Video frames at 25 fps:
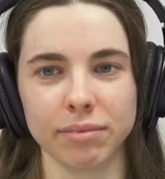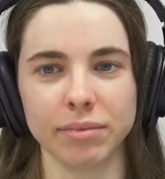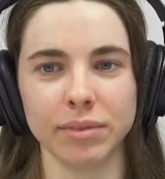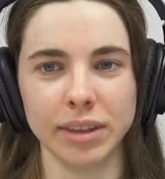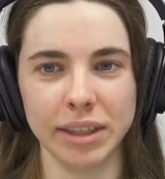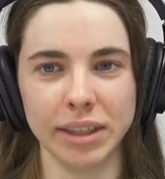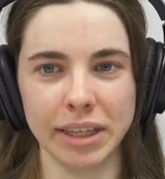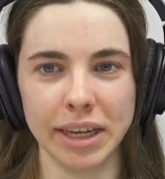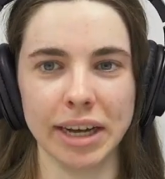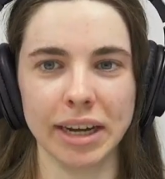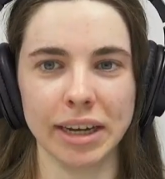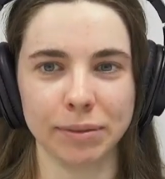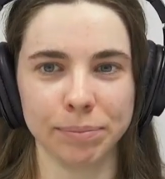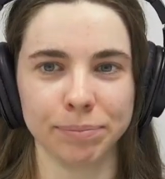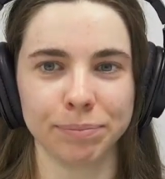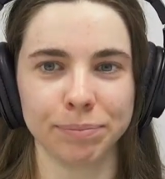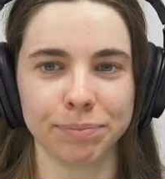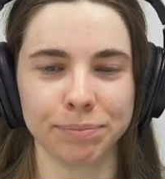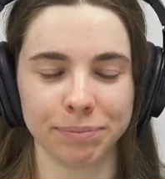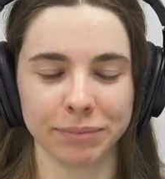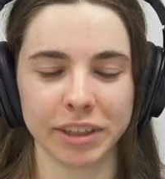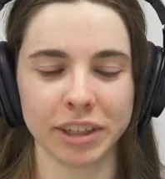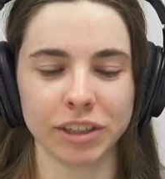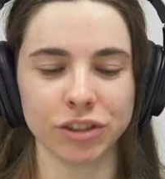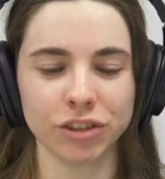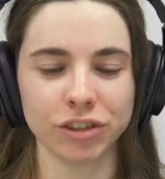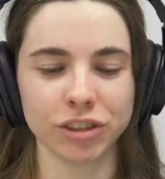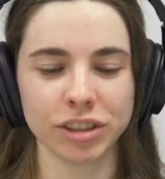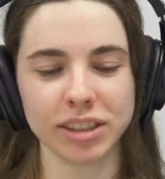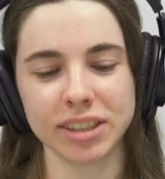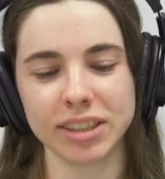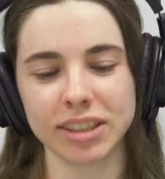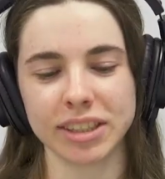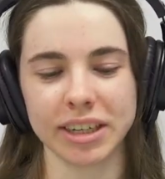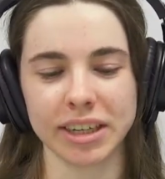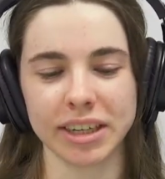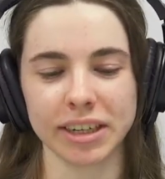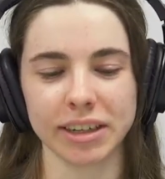Yeah,
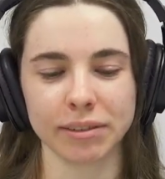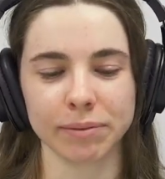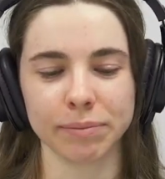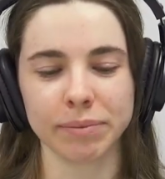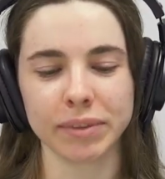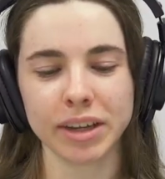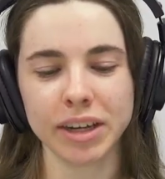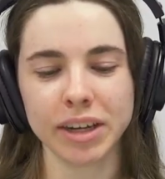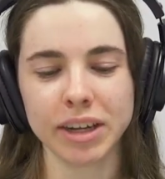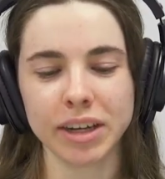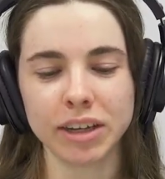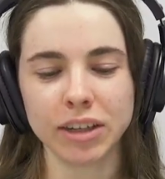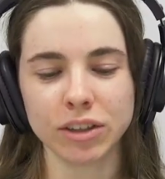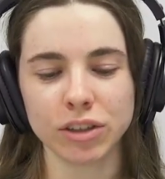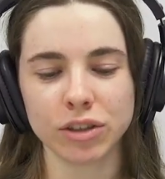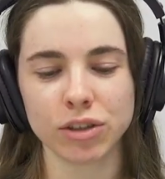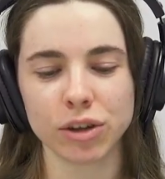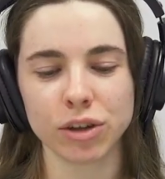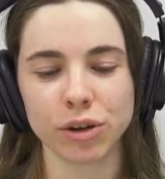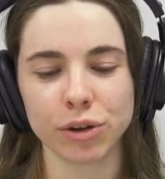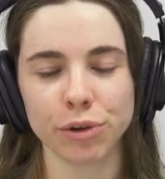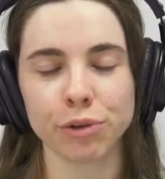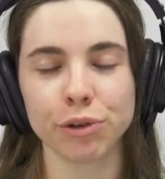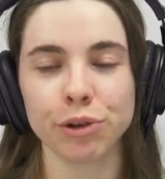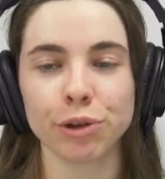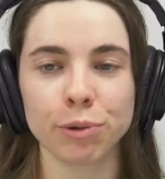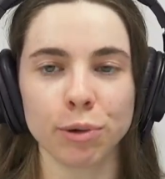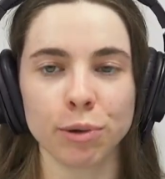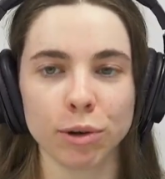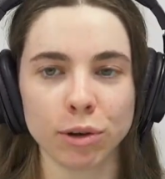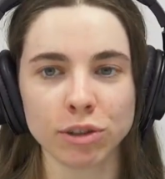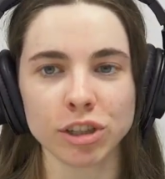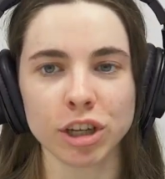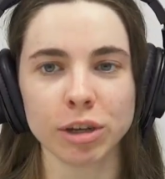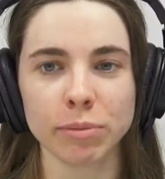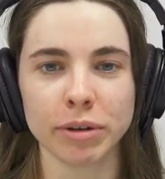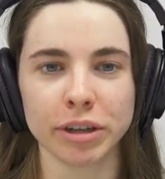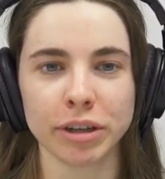interesting. So you
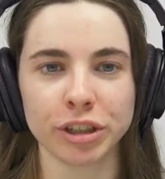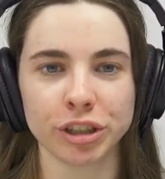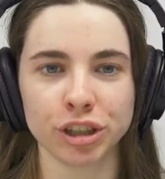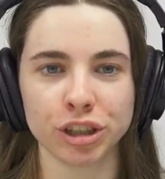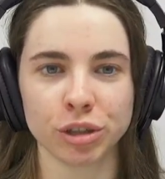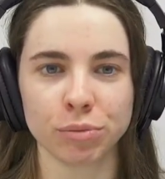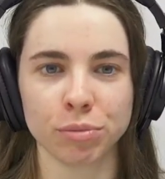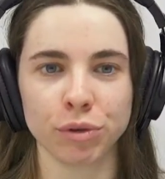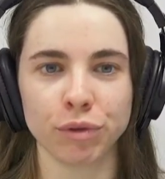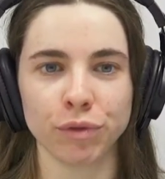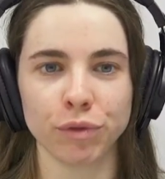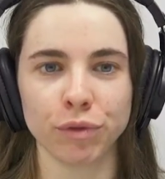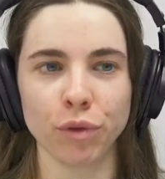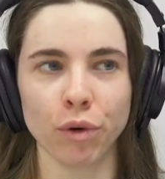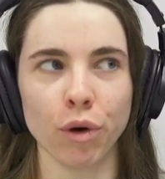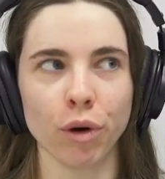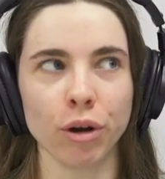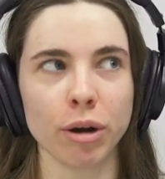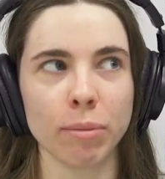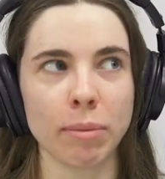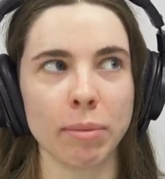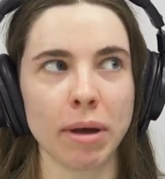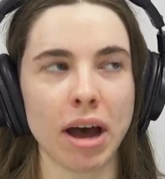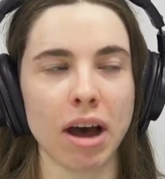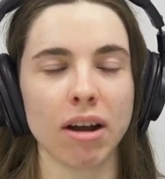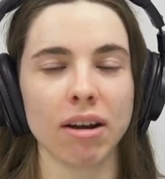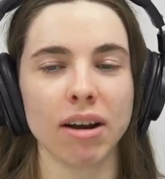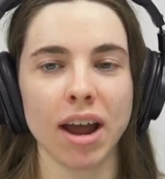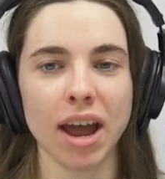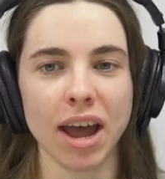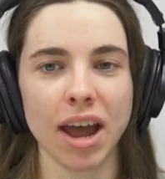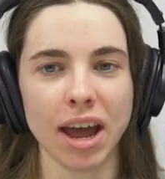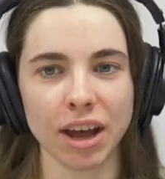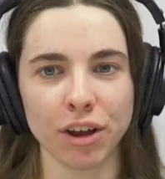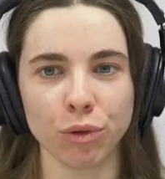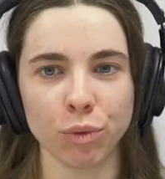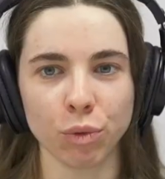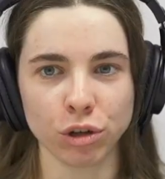also mentioned before about
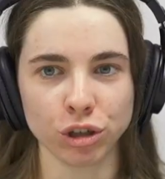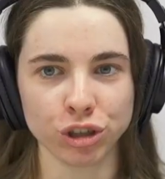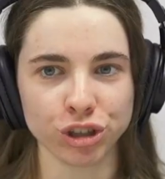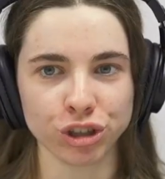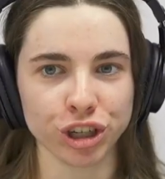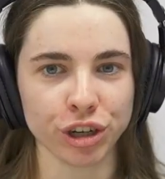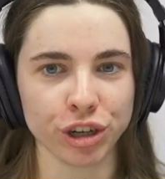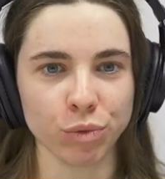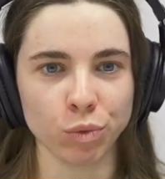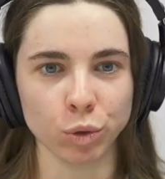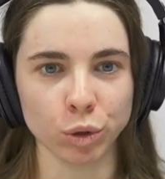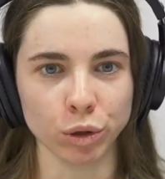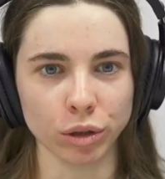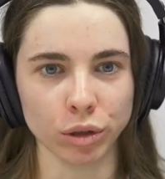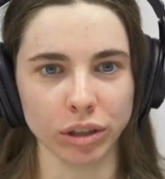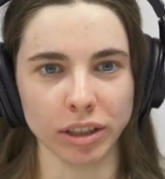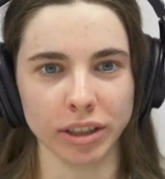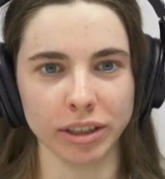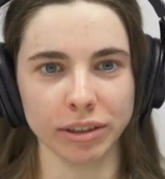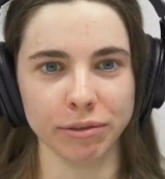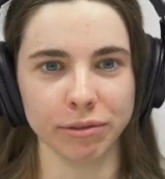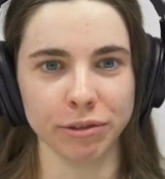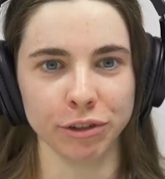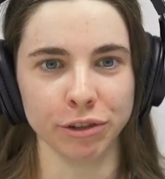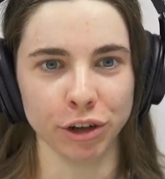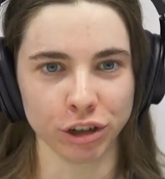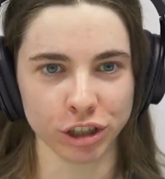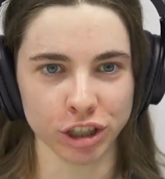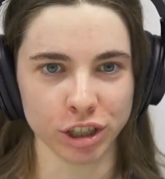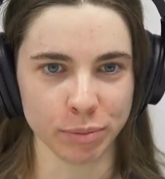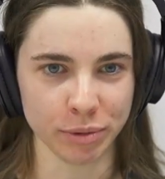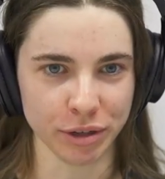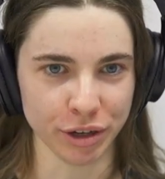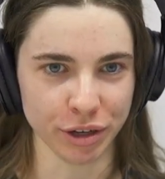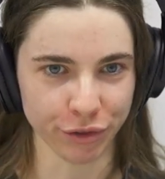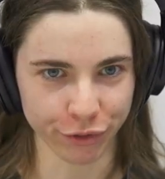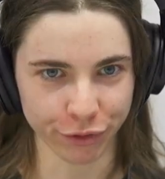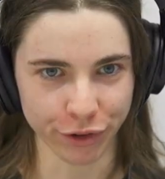hand washing wool and not to
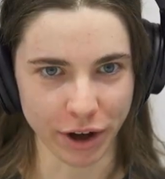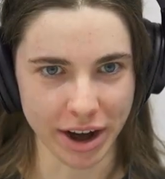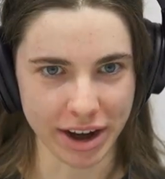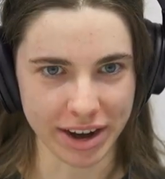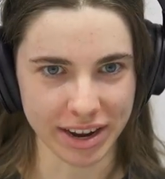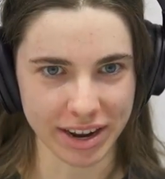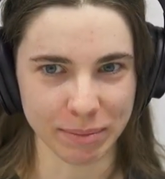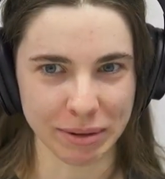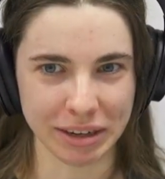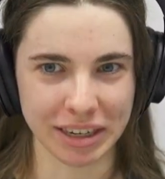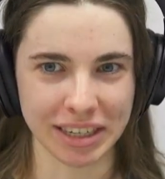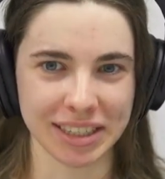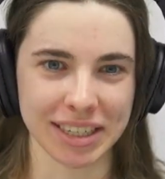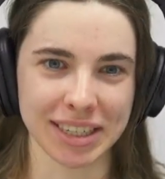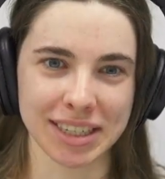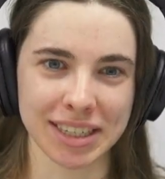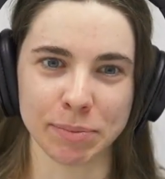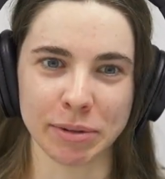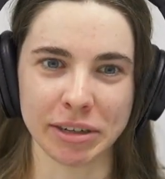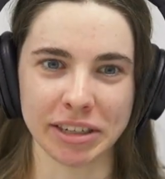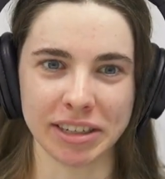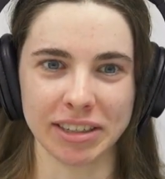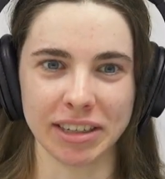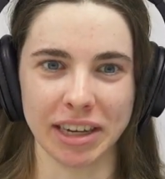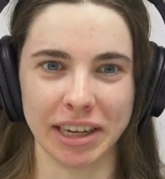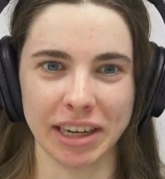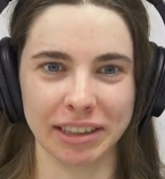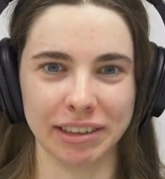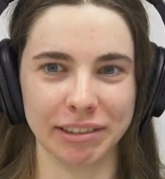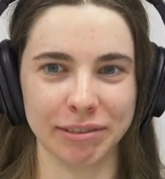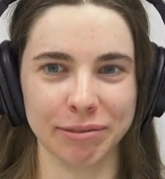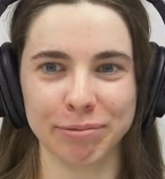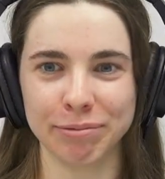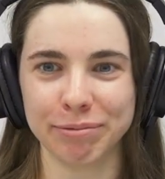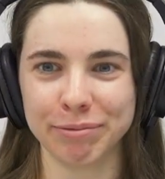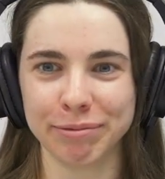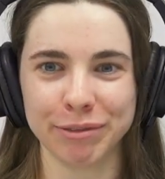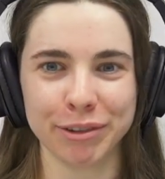be afraid because it's been
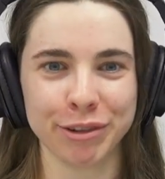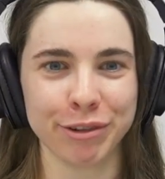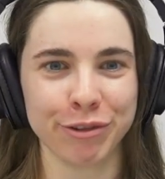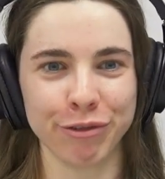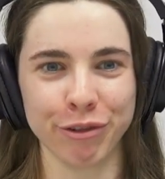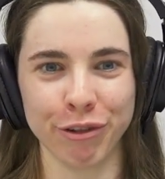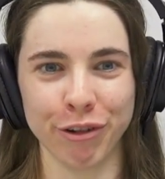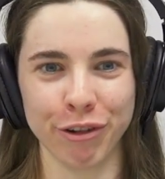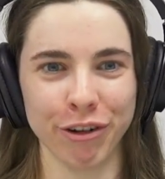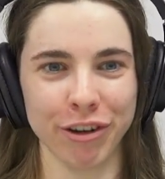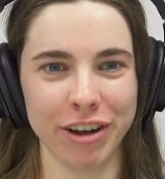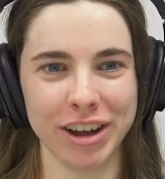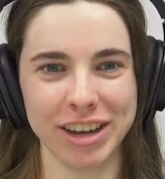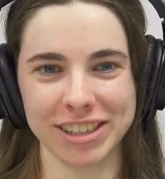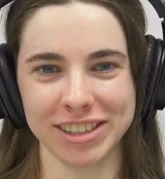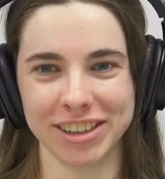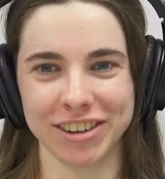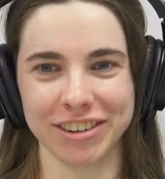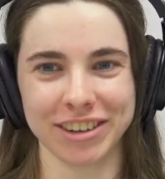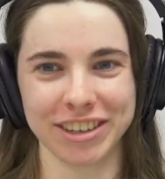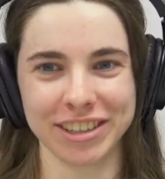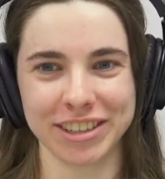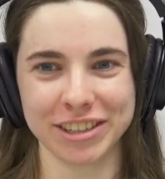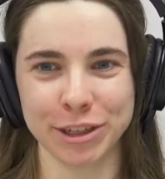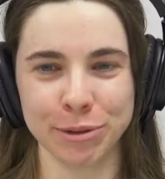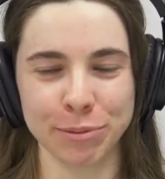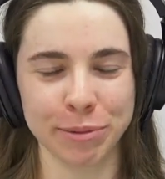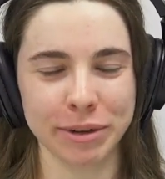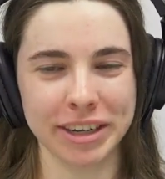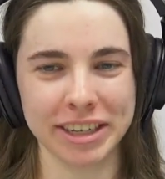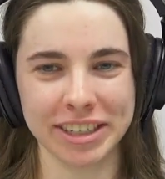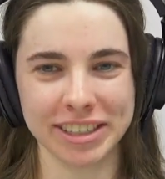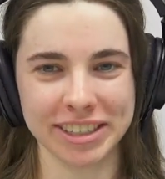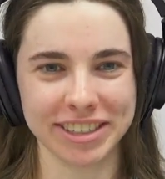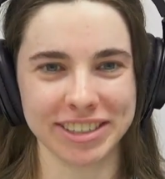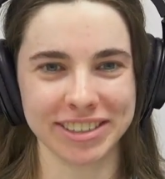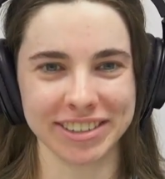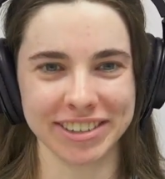done for as long as human
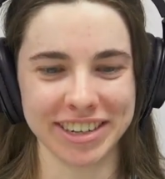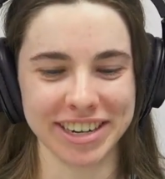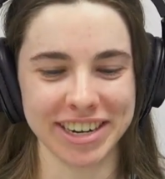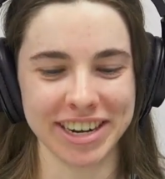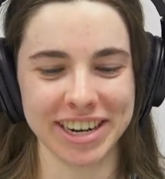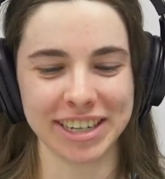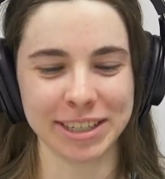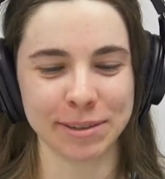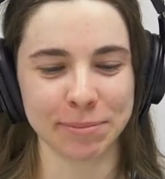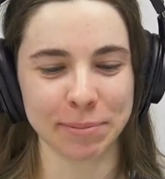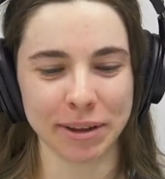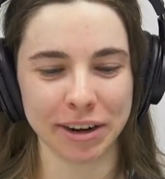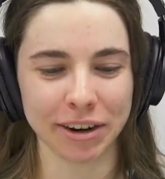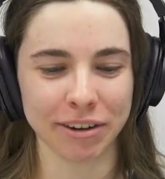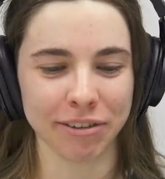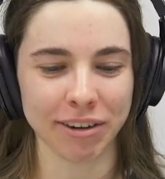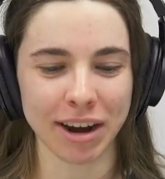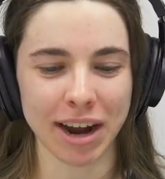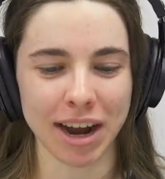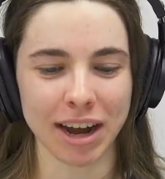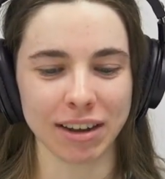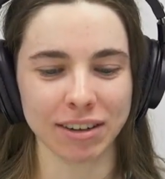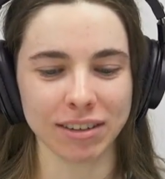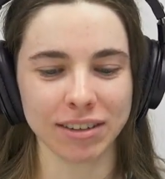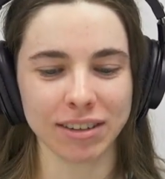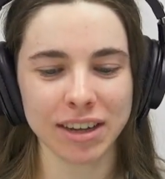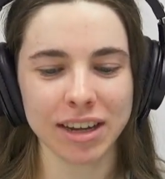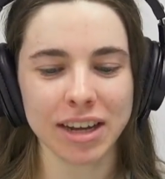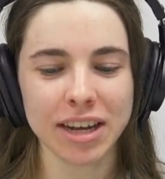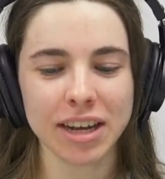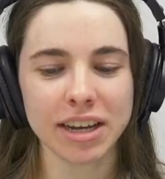history has been around.